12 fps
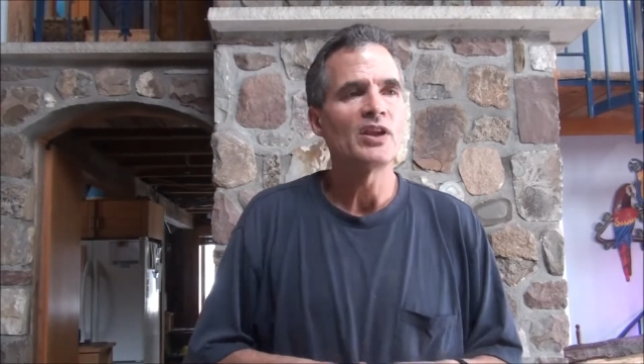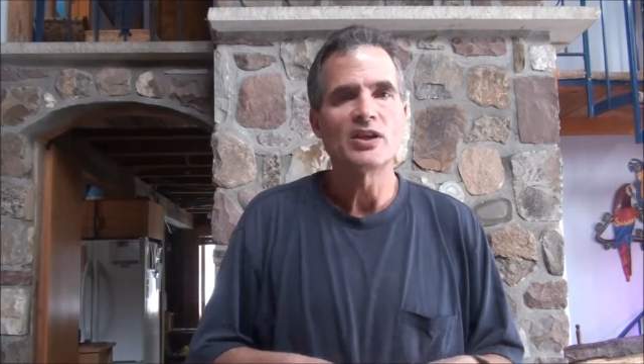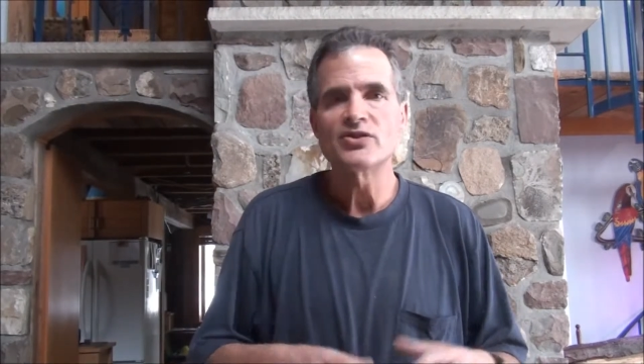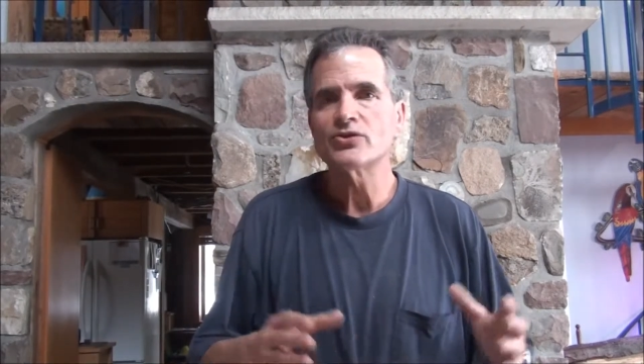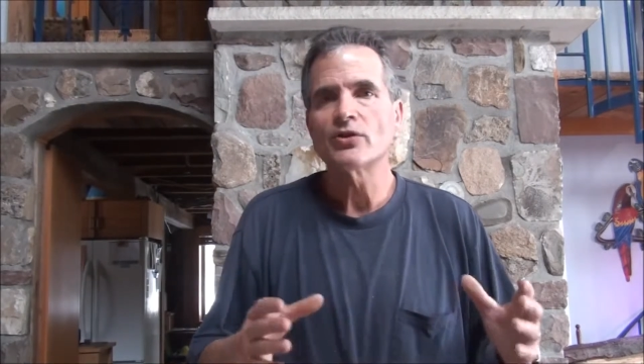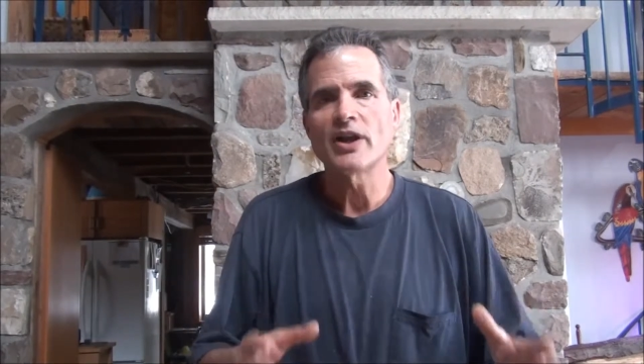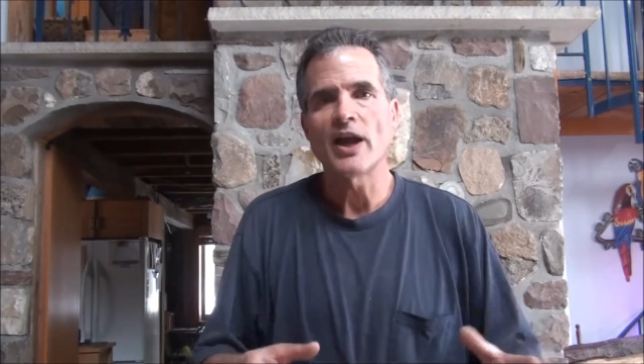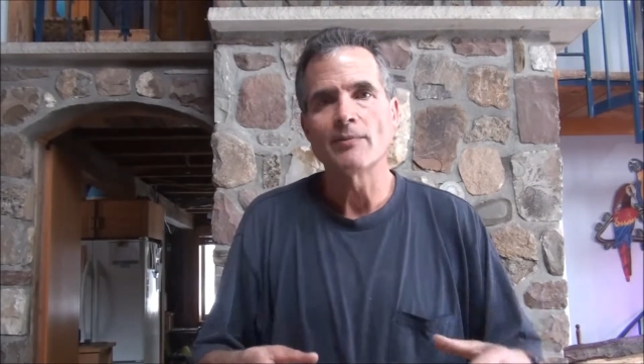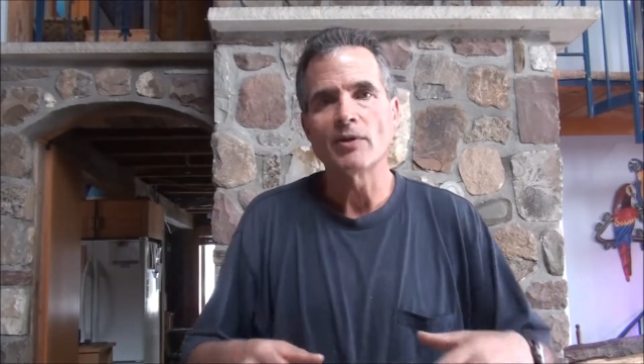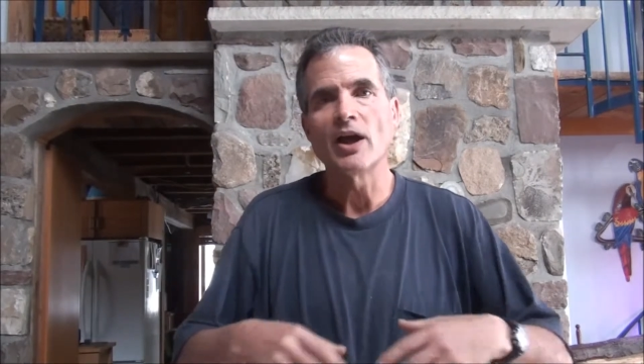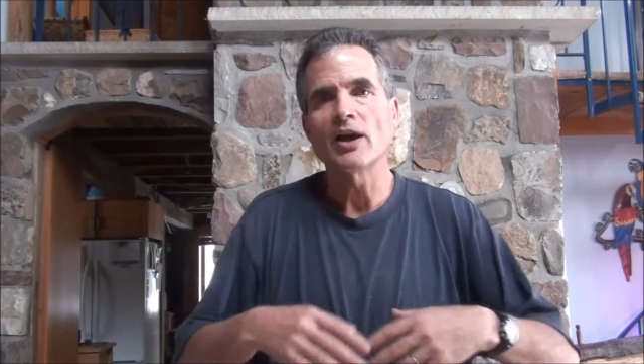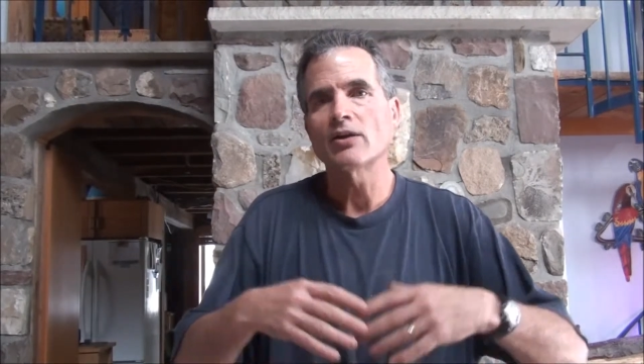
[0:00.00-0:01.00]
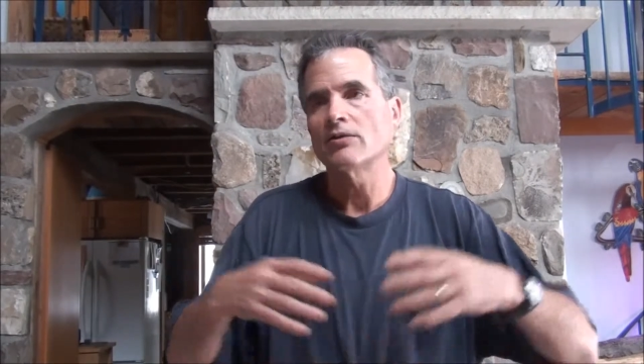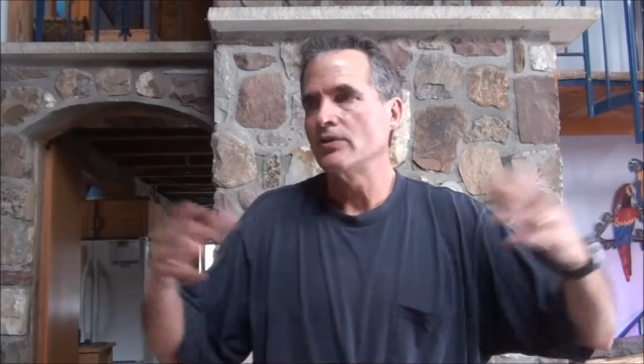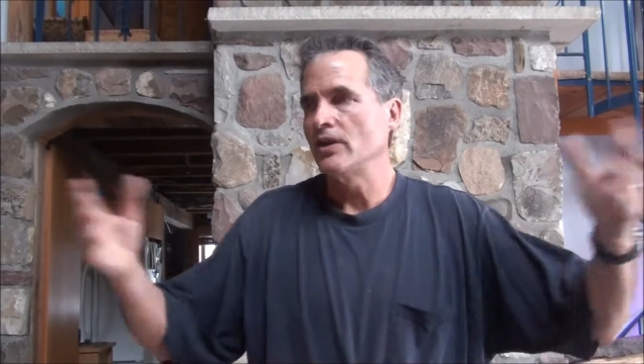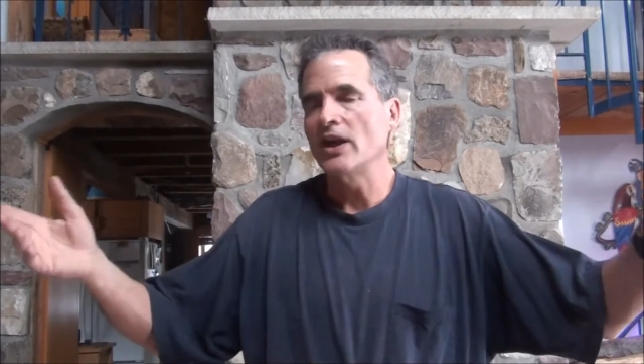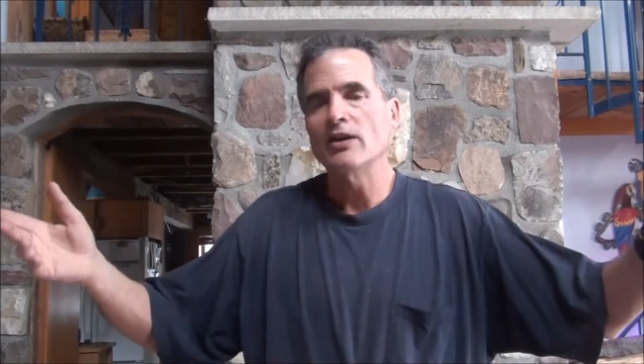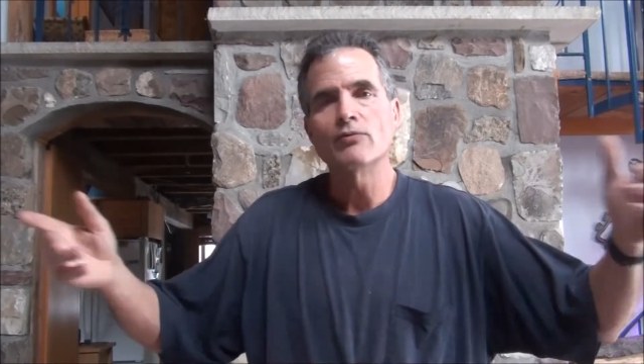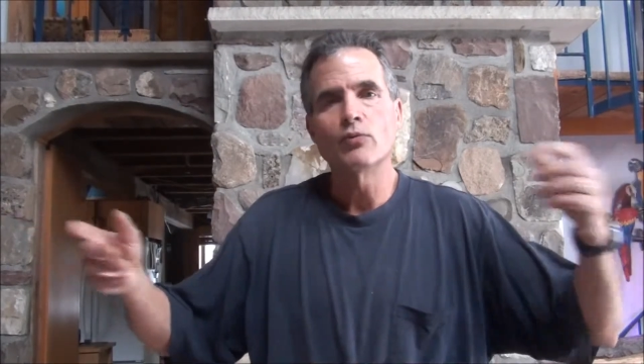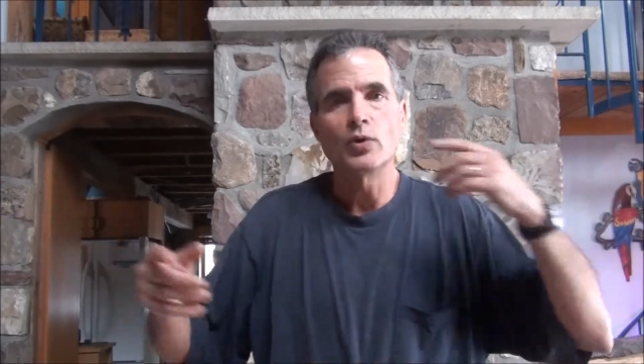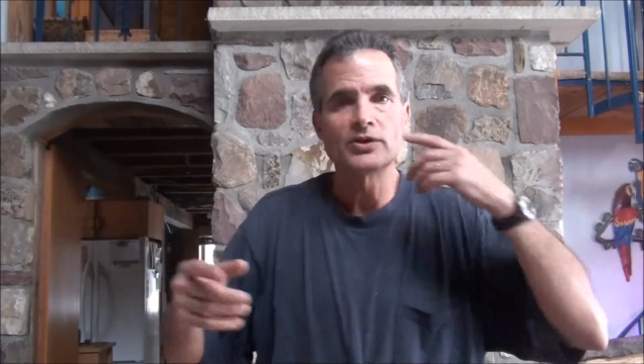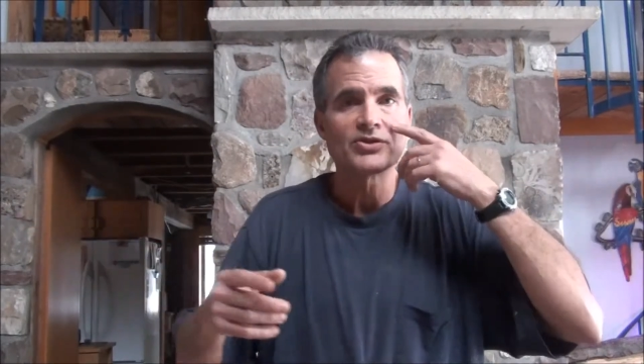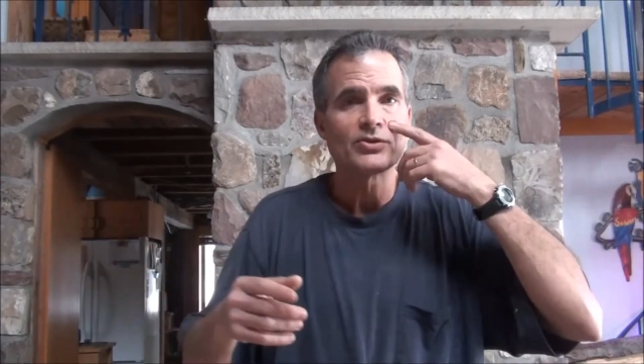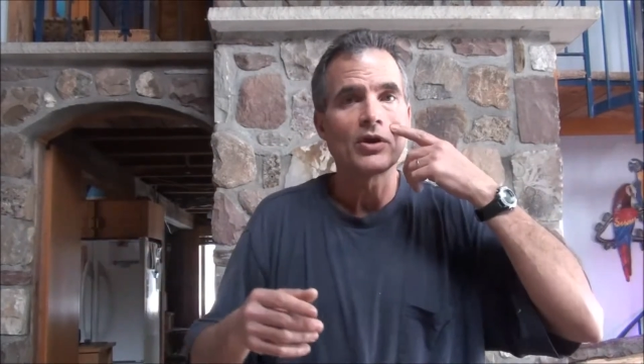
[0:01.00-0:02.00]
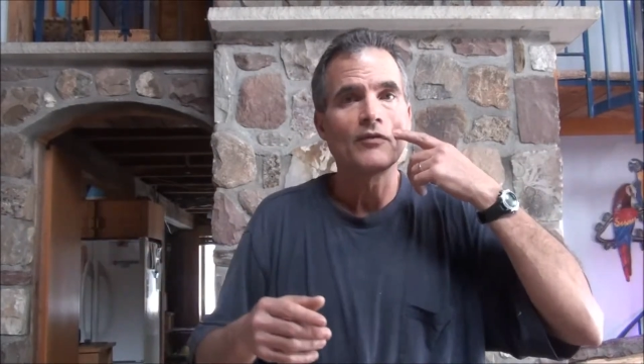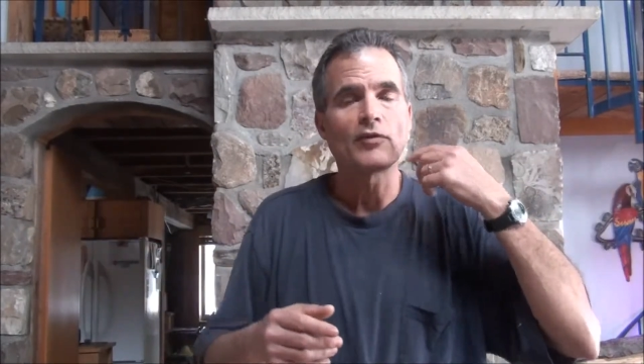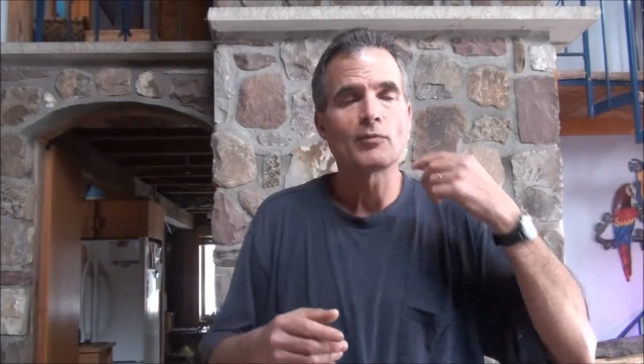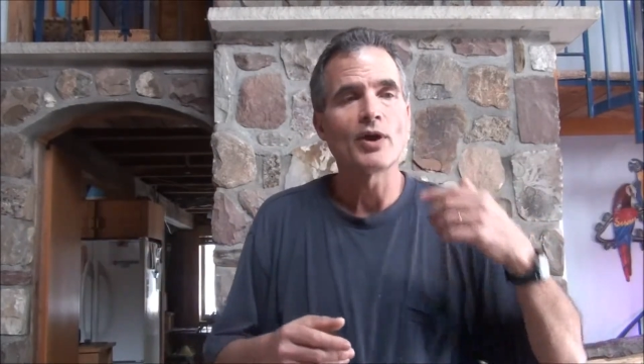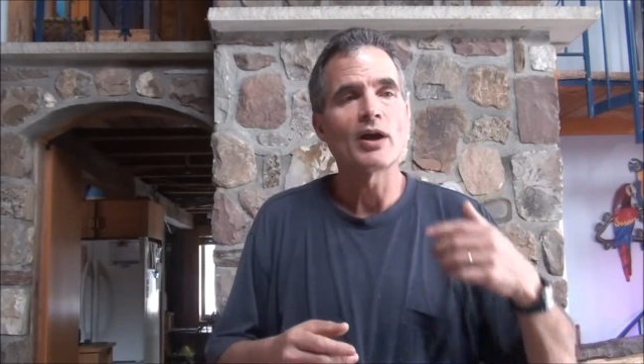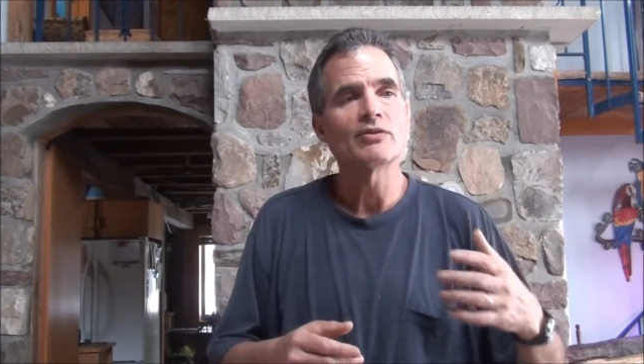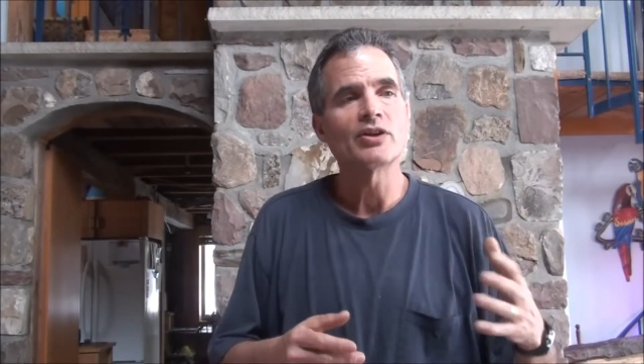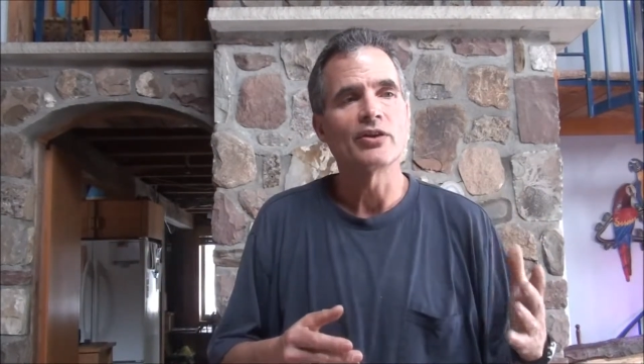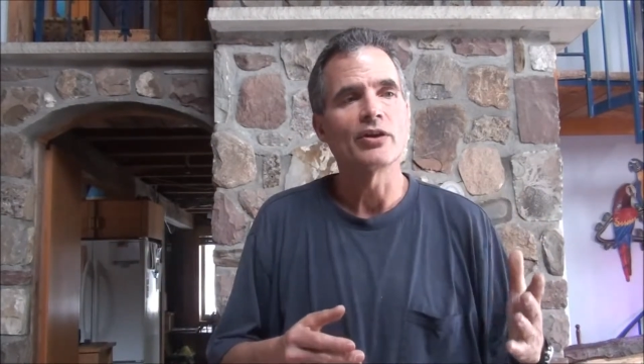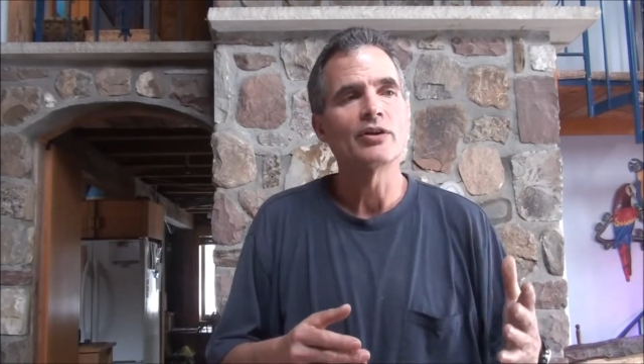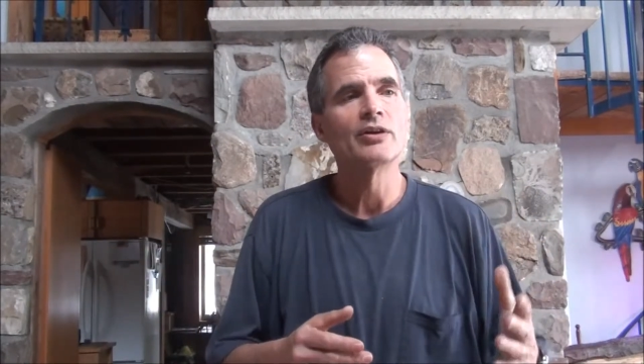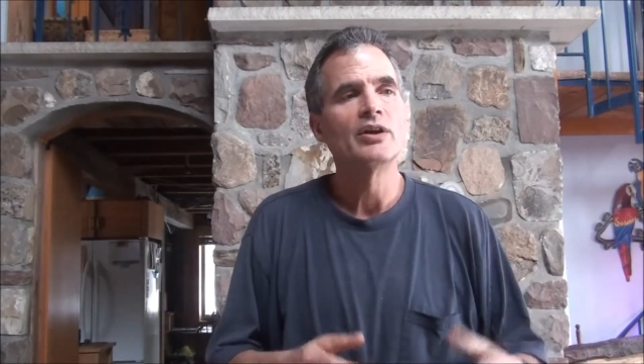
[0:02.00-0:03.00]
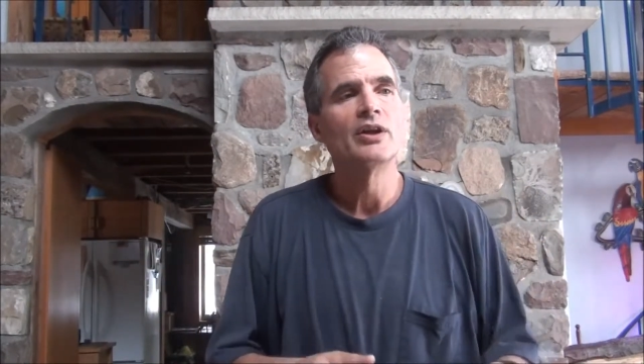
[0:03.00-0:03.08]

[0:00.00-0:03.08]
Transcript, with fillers: eastern hemlock, native woods from around here,